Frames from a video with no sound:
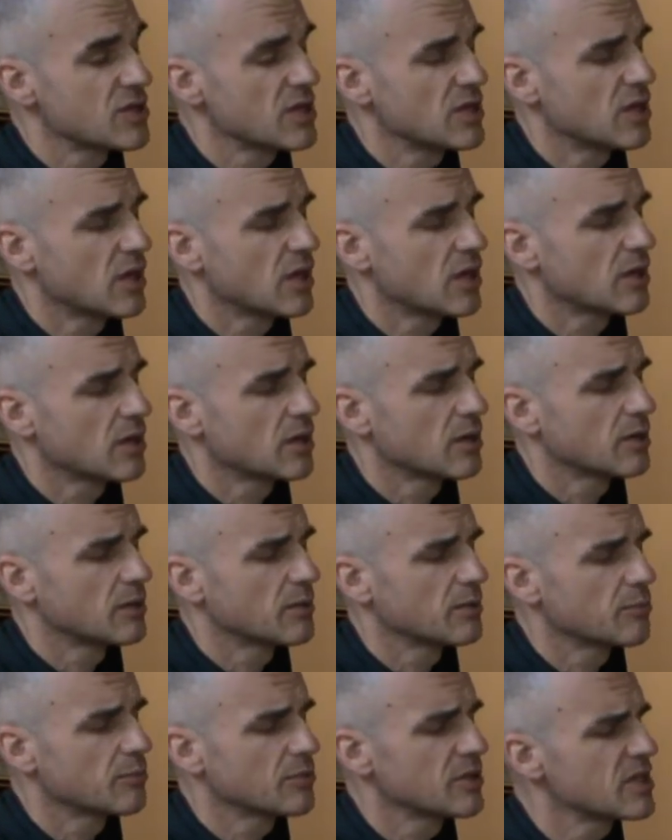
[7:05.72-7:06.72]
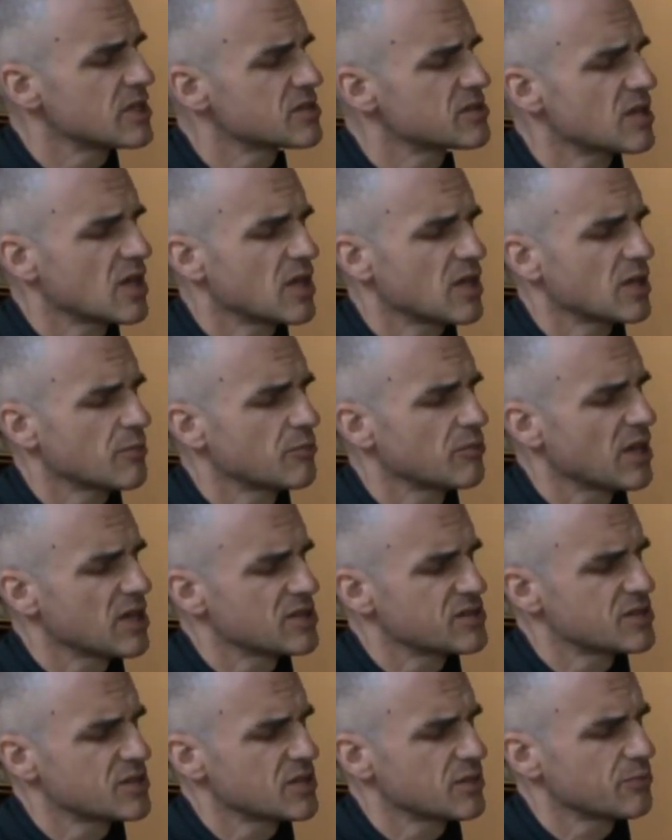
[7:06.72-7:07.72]
Sridhar, please take a
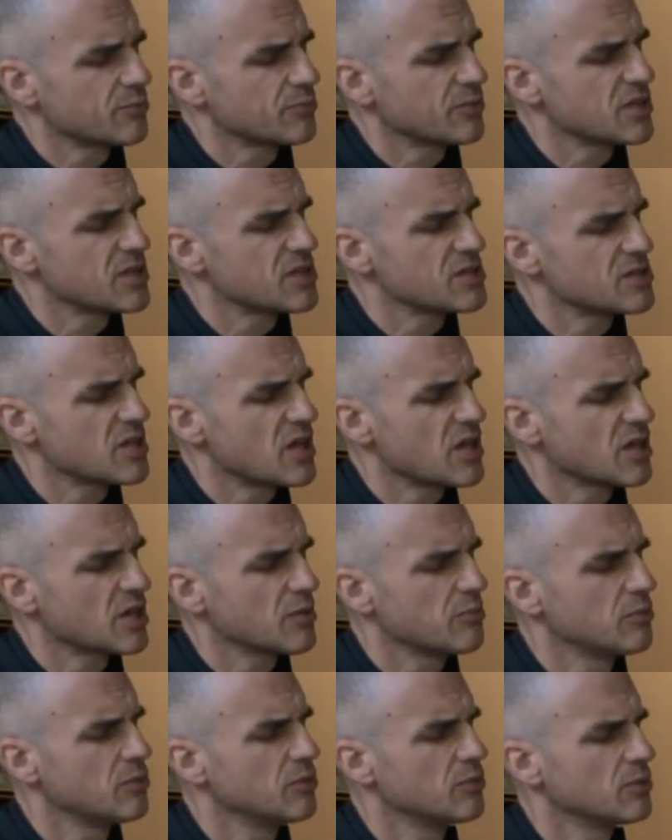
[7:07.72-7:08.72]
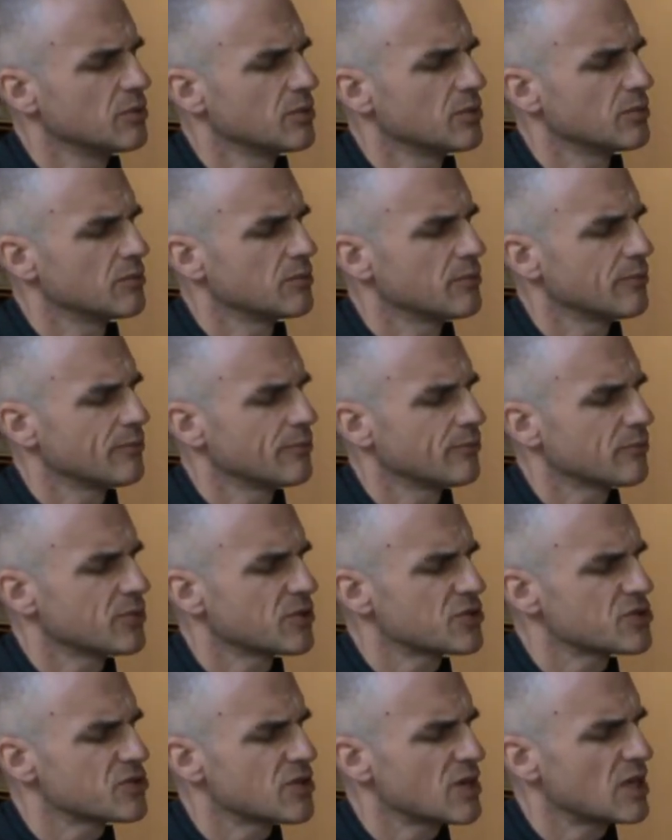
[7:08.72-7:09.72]
blessing, please take a boon.
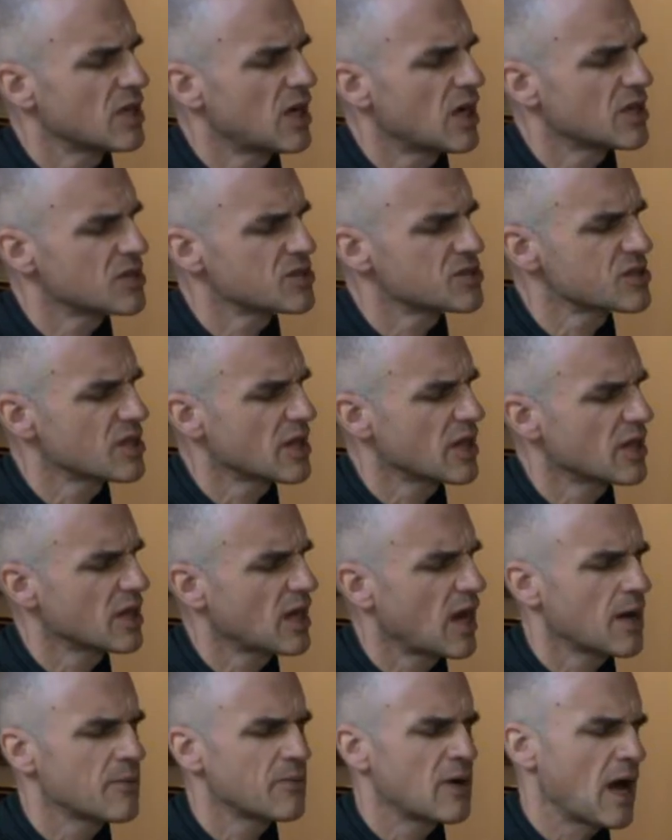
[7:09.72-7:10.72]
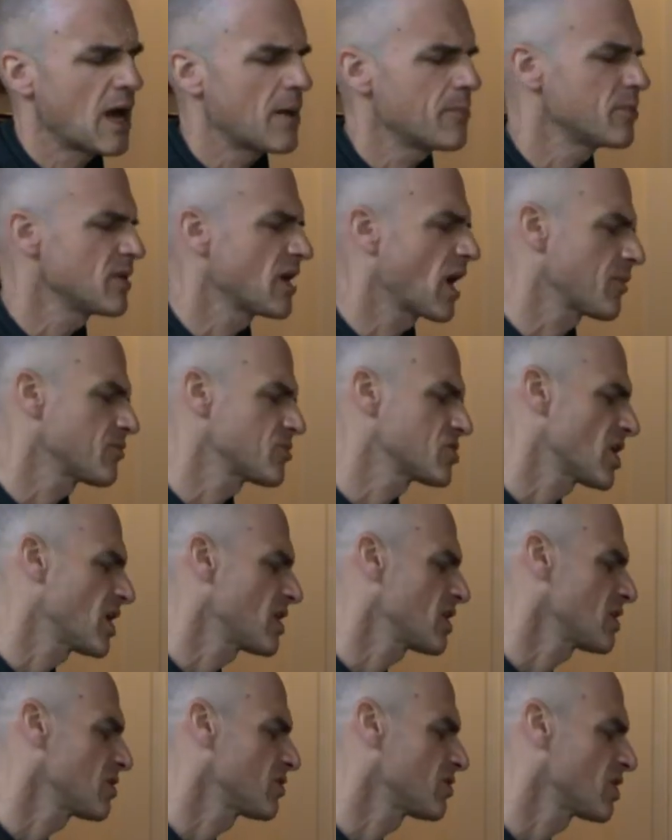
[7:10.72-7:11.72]
But Sridhar said, I'm happy, I'm
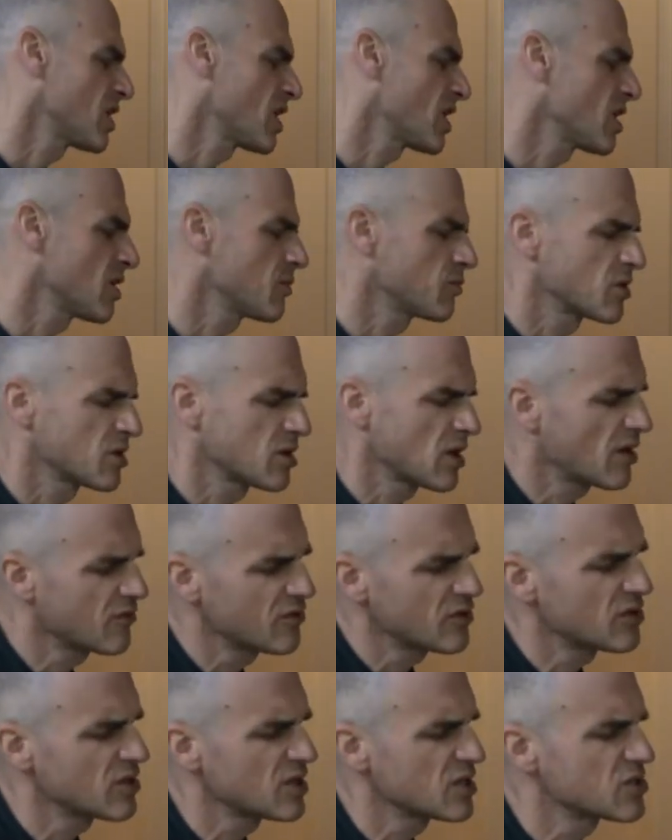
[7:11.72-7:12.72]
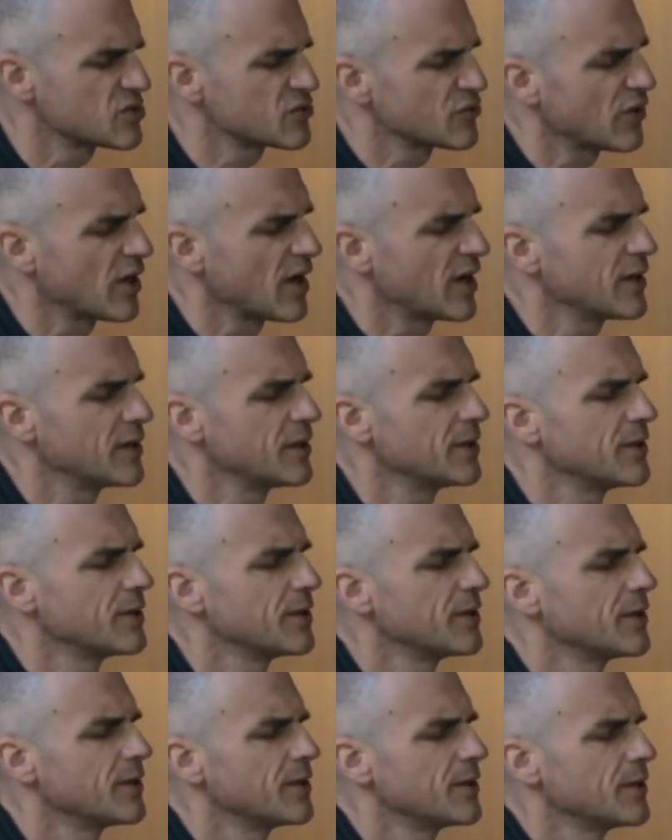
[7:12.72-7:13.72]
chanting your name and everything is fine.
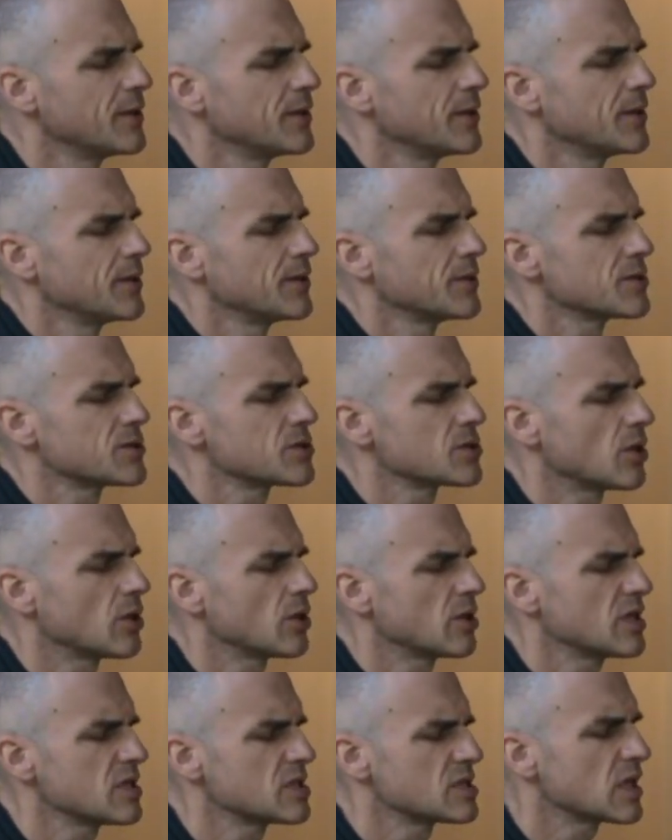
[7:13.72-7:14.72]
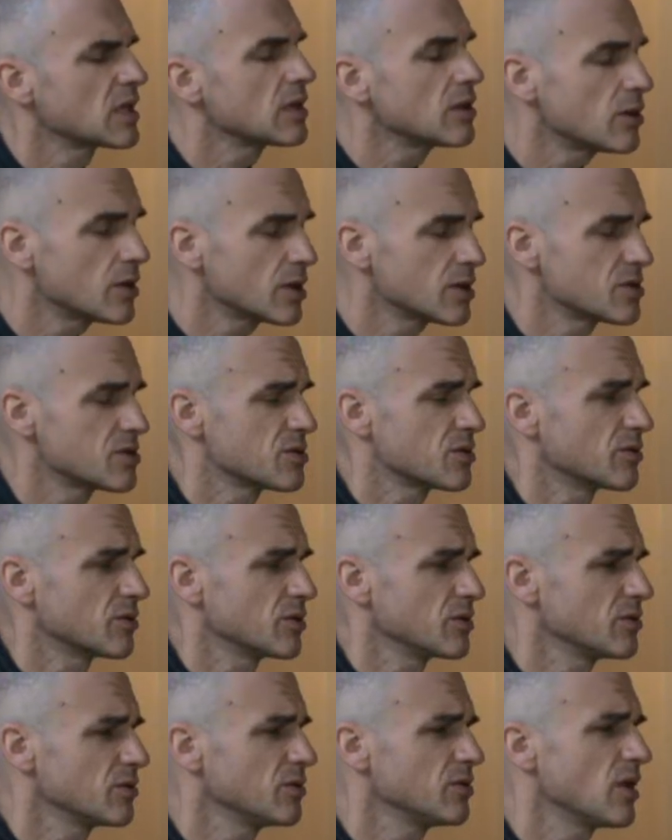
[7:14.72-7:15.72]
So he said, look at you,
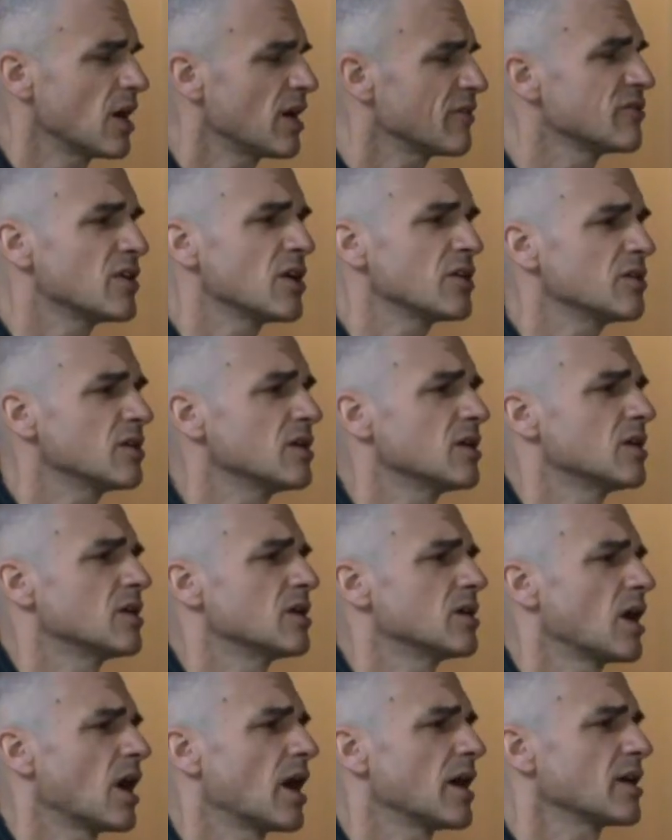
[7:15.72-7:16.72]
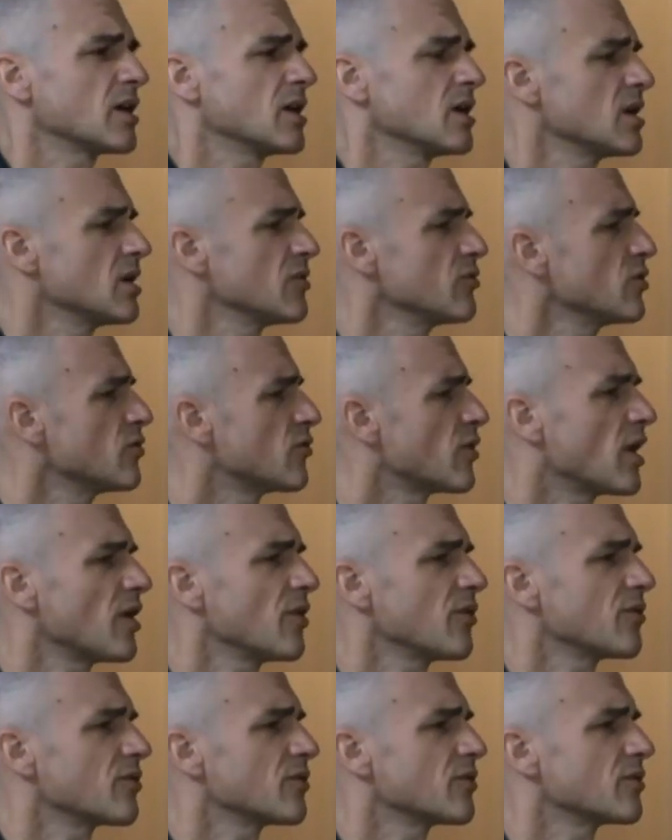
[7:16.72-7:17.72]
you have nothing. I can give you
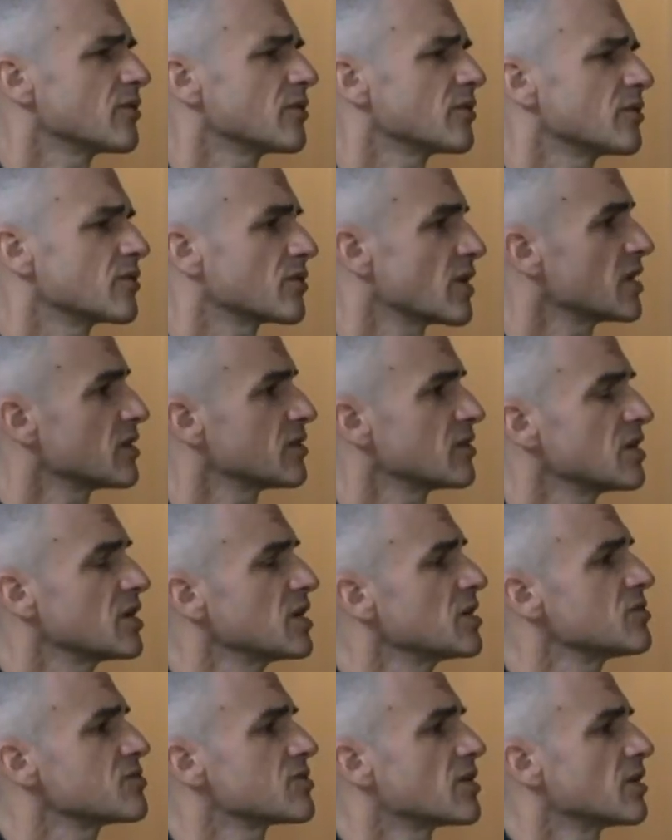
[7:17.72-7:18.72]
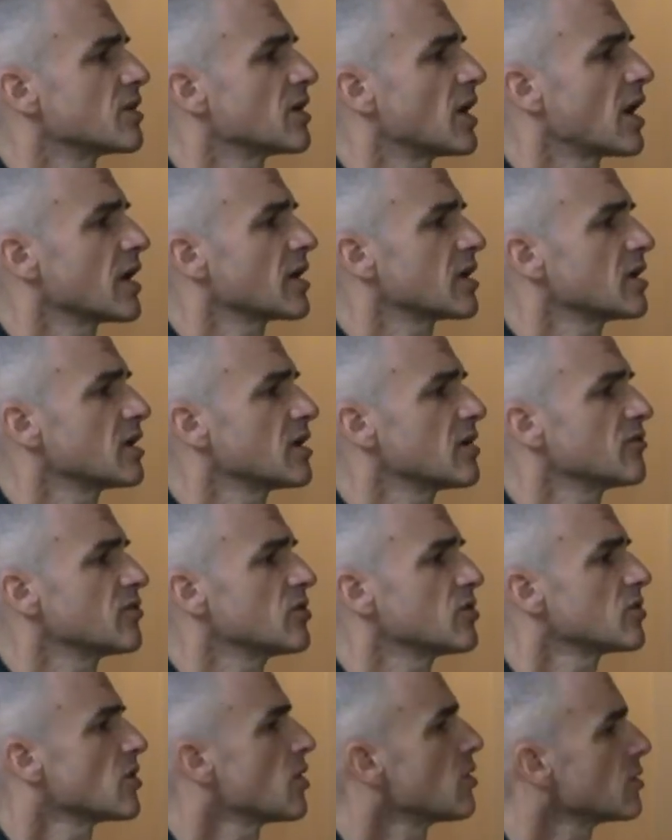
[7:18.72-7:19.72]
wealth greater than Indra. I can give
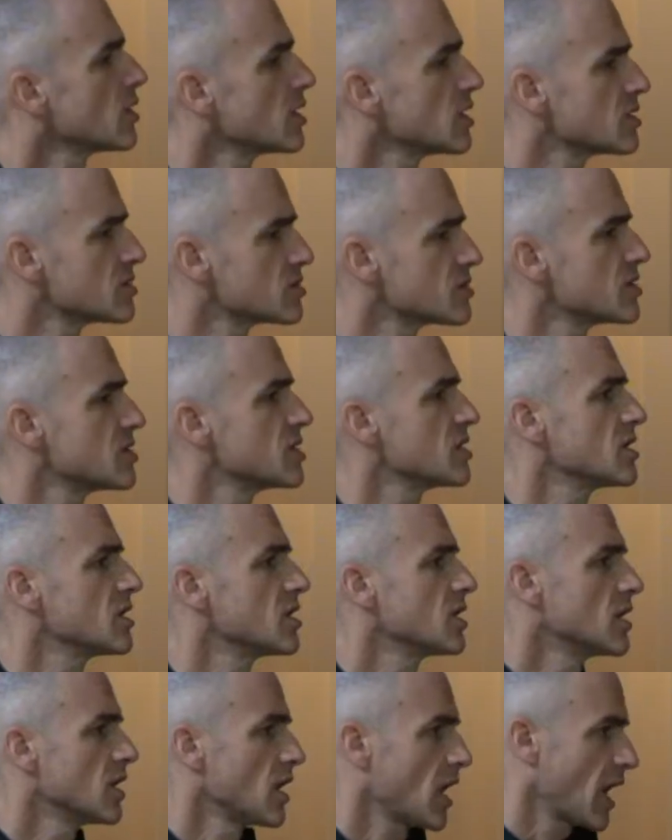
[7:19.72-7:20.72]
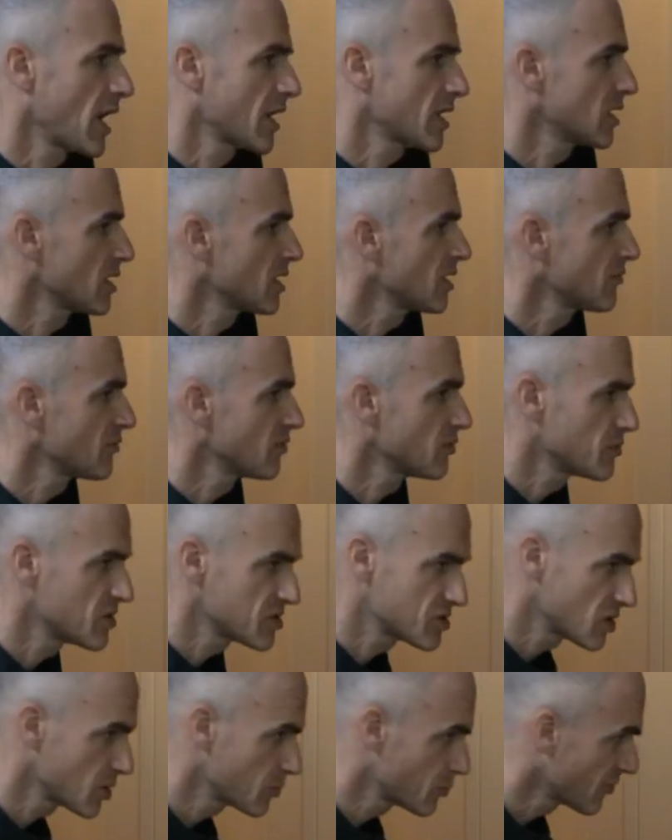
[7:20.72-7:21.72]
you yogic siddhi. I can give you
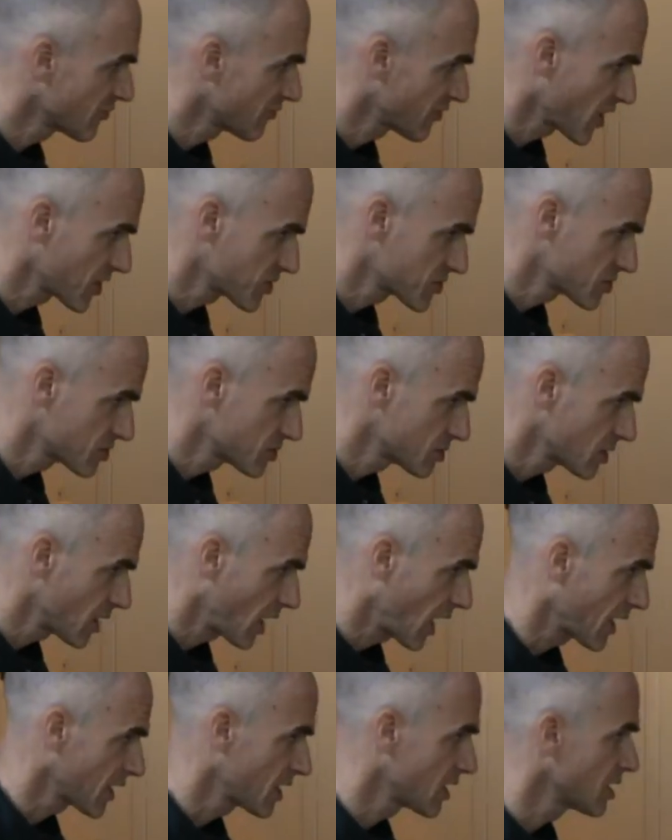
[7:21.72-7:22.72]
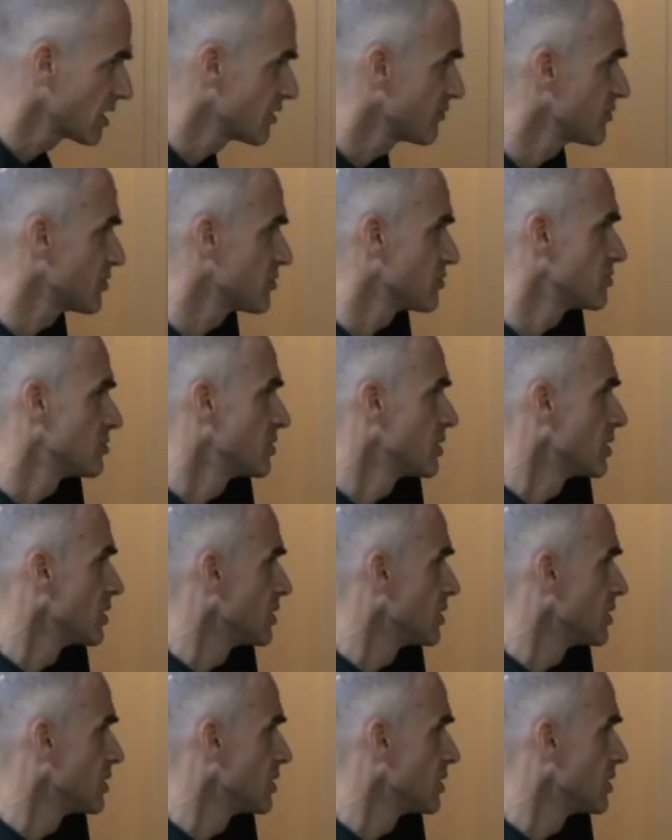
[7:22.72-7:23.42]
mystic perfection. I can give you